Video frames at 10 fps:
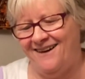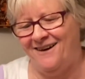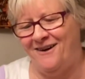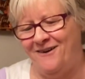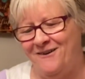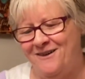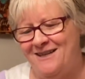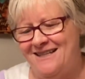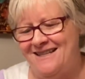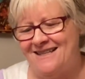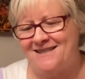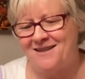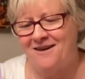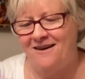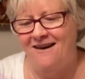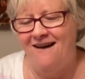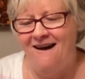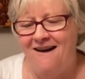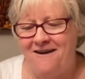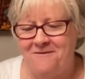Oh, goodness.
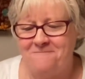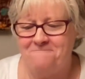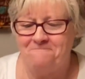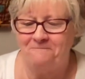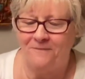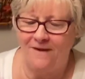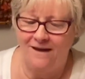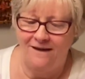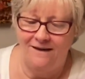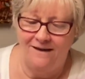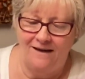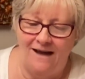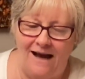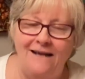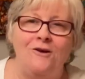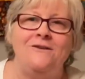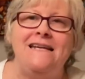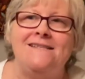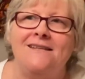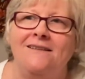I know
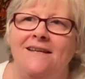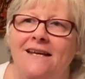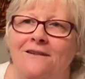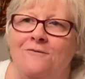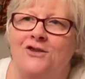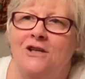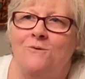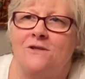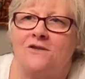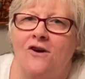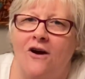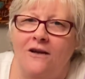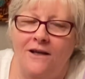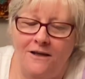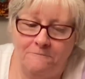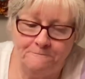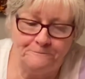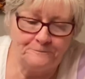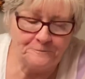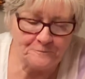Niecy Lynn, she was talking
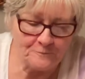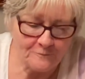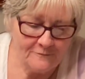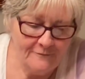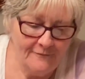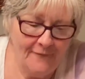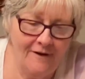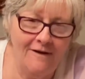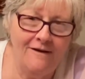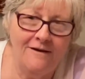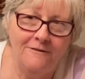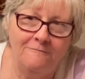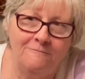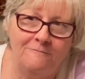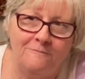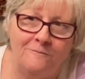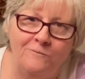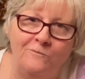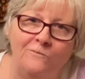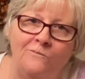a
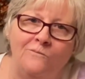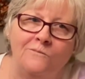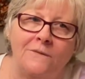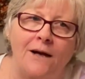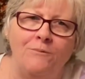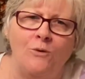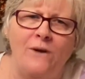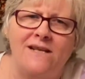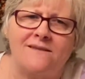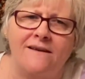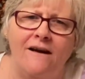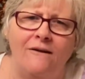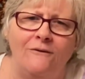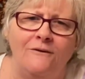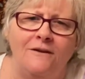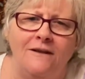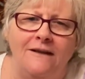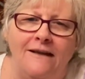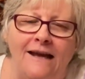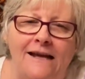couple of weeks ago,
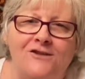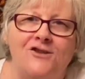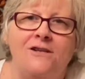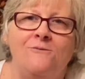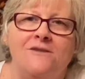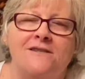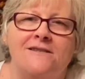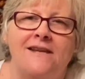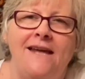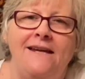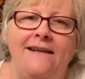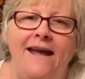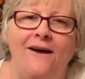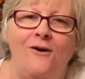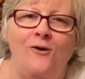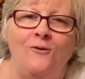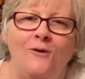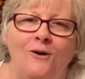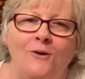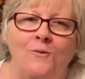and she was saying how
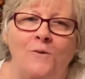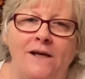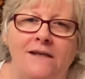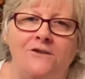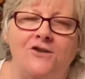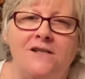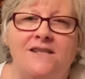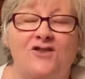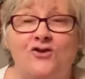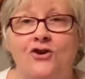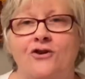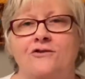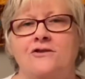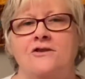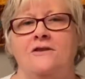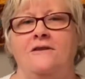when she's at church,